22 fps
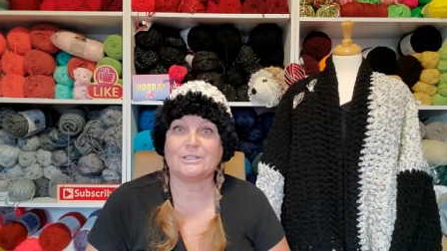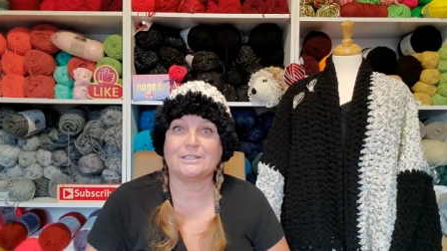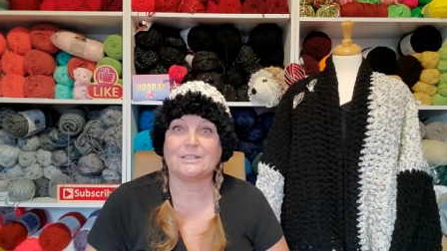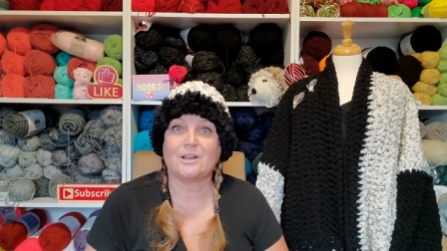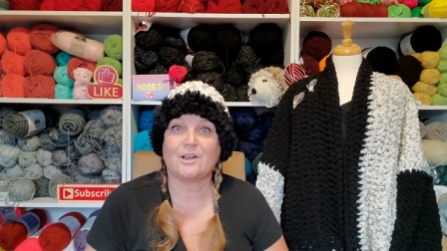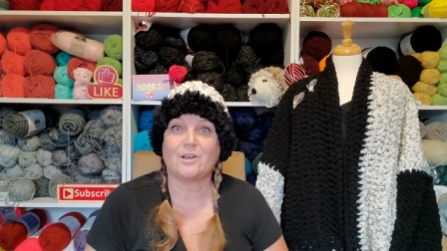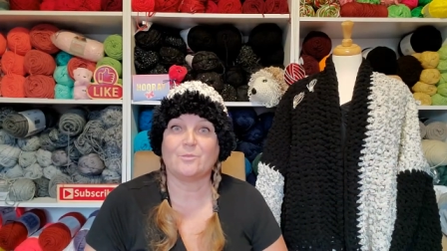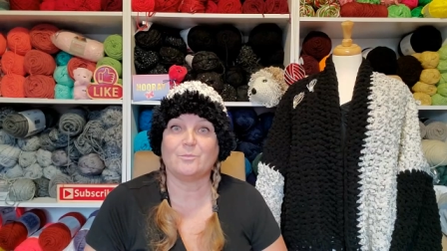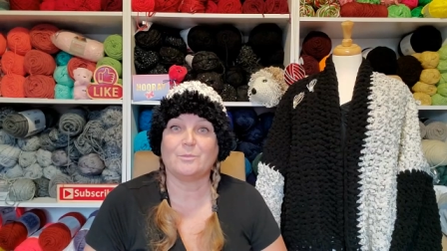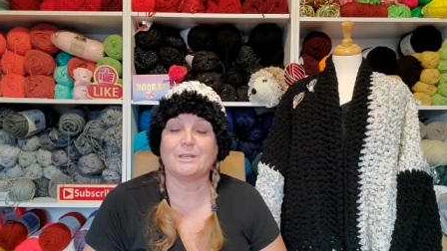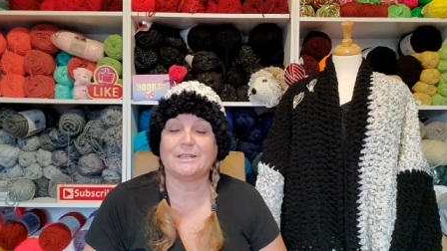It,
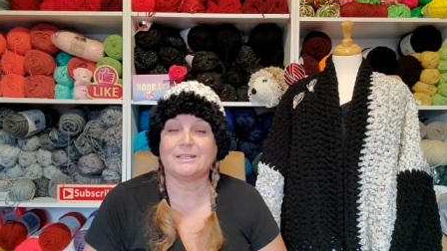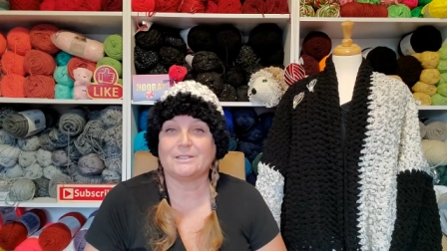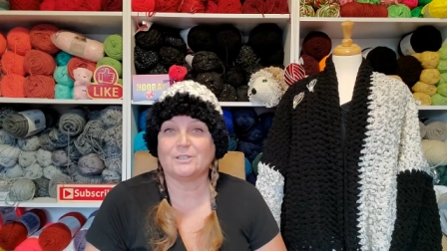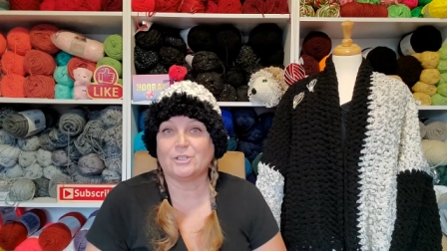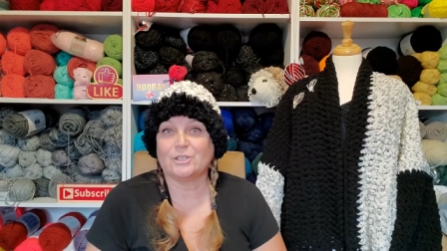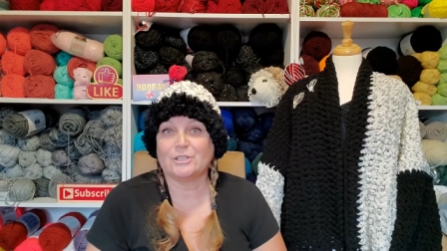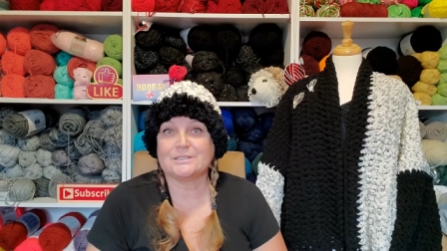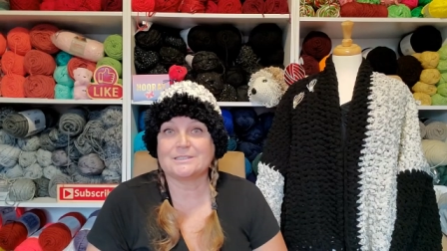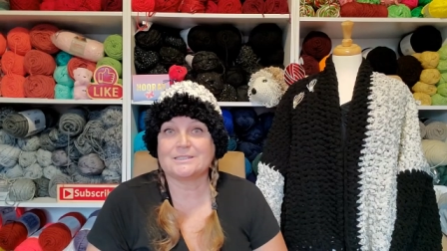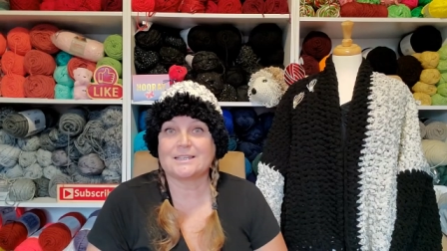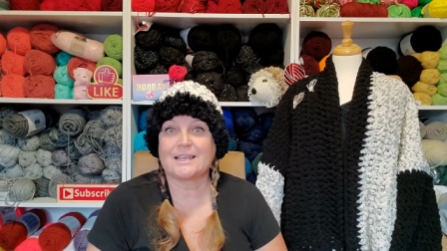um, it
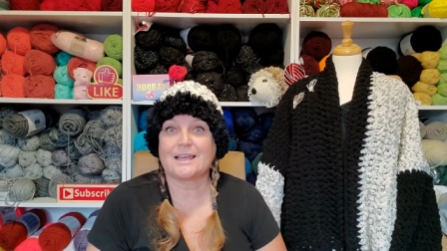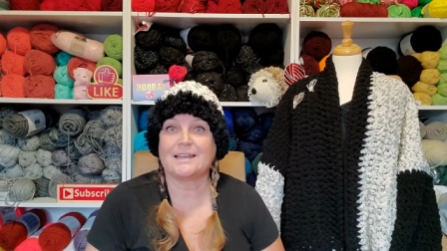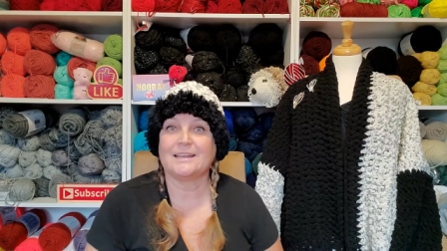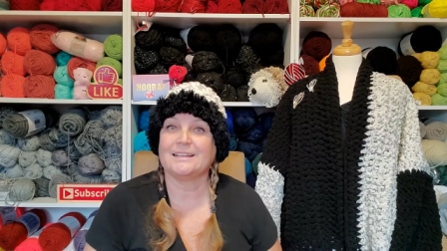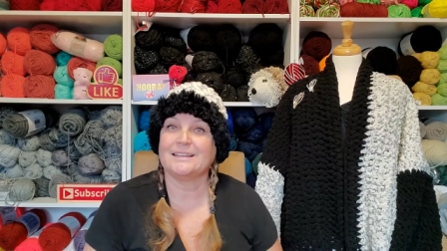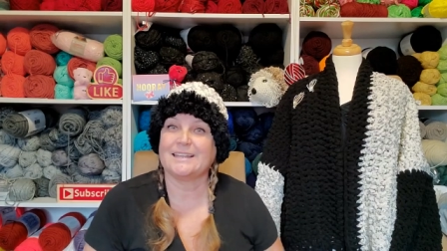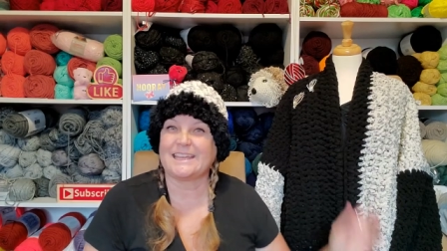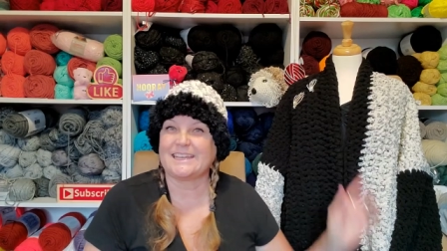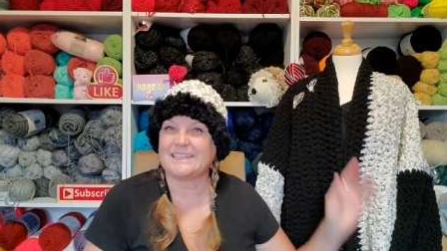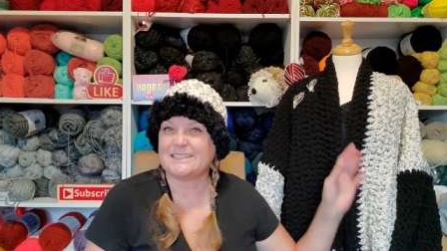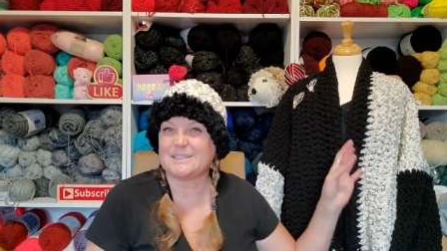looks kind of
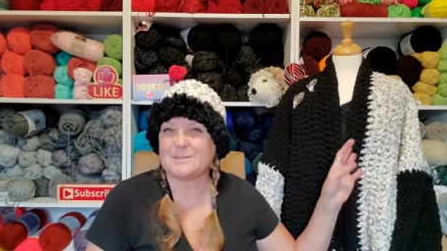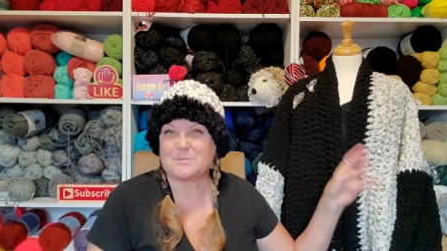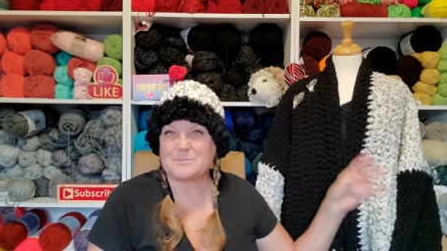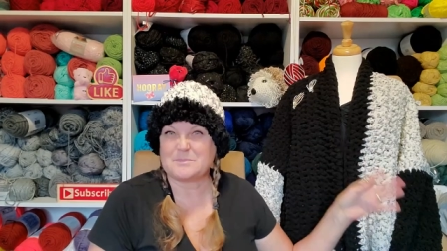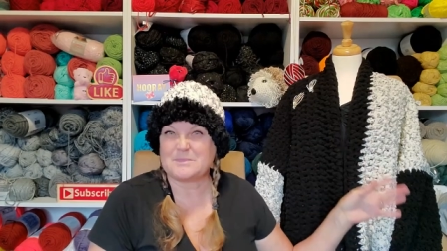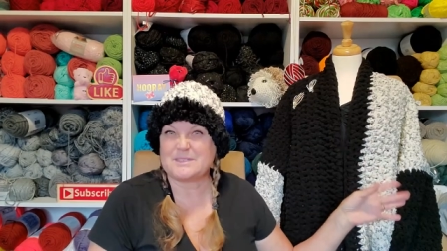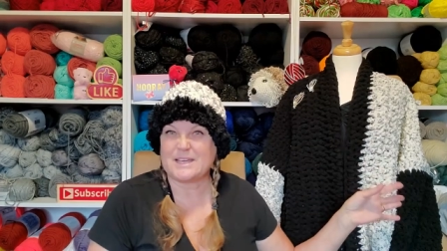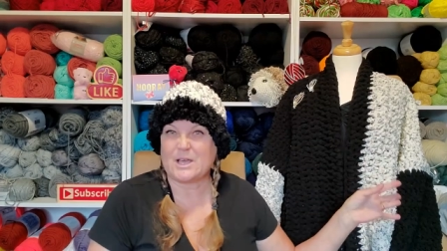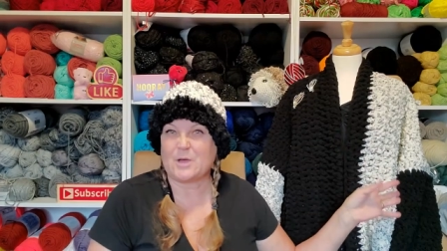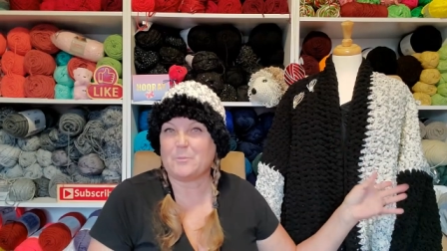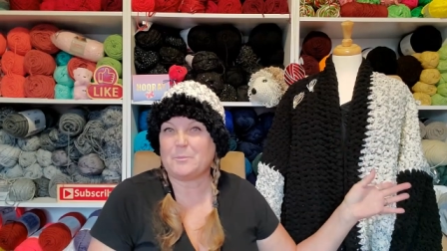like
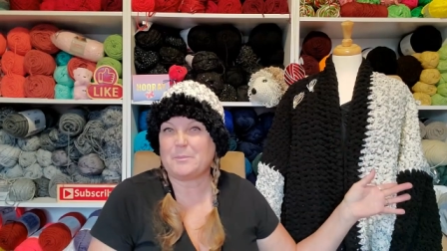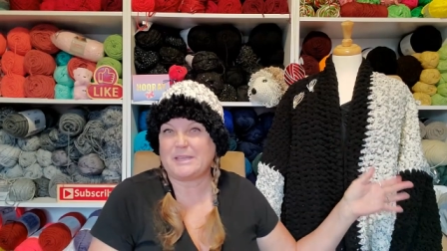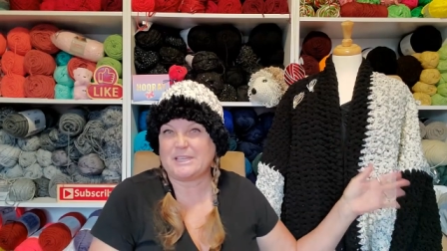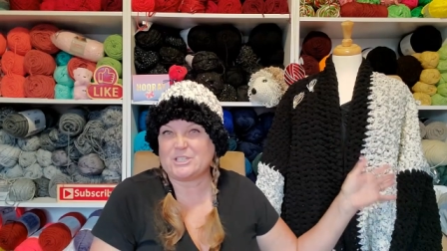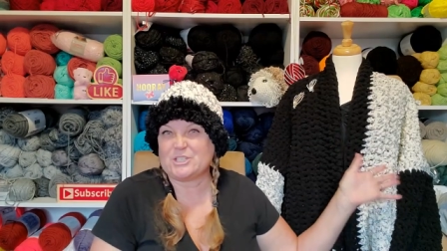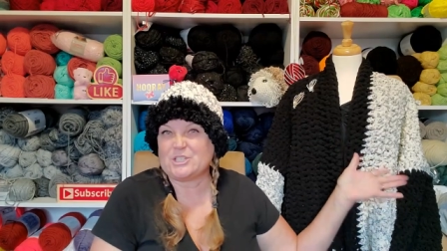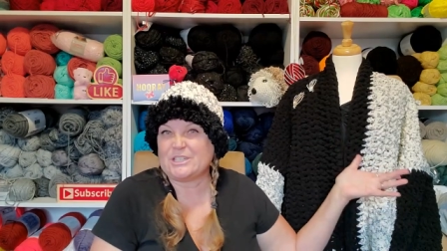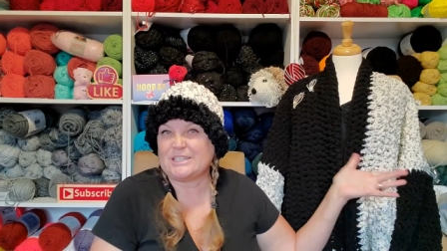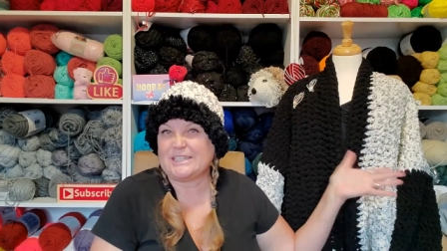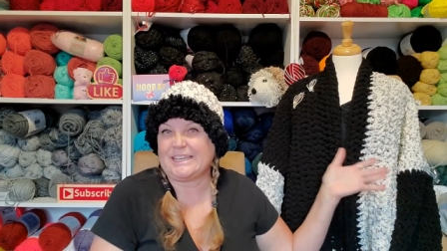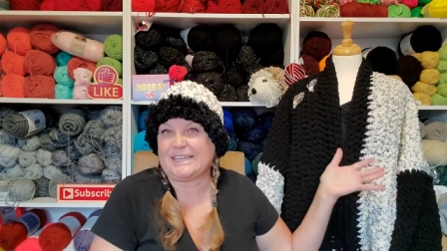
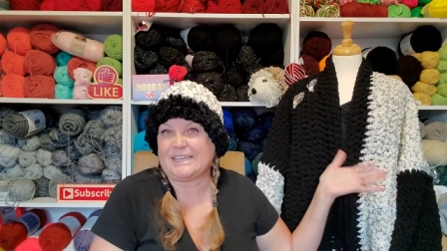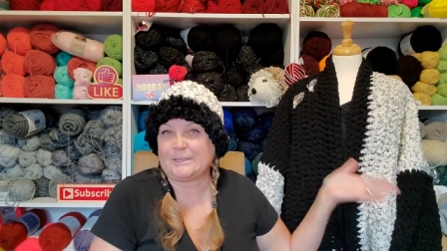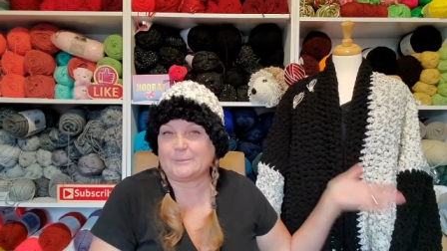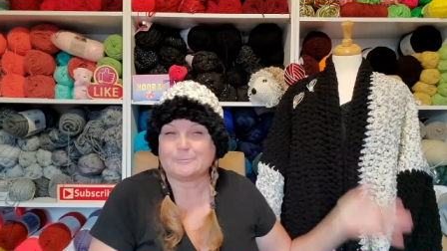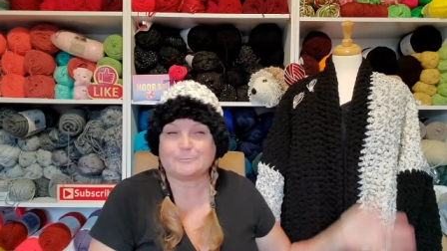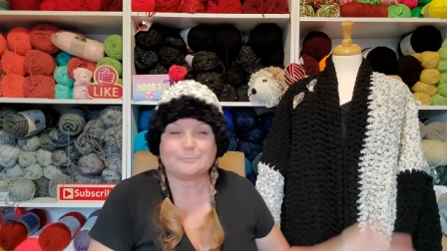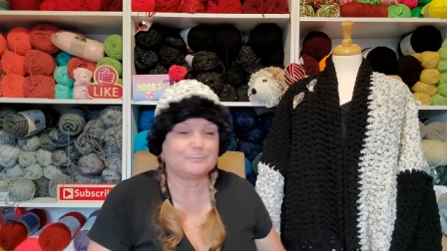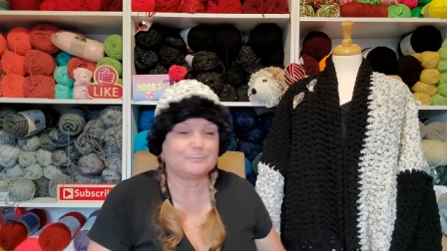Dalmatian-y,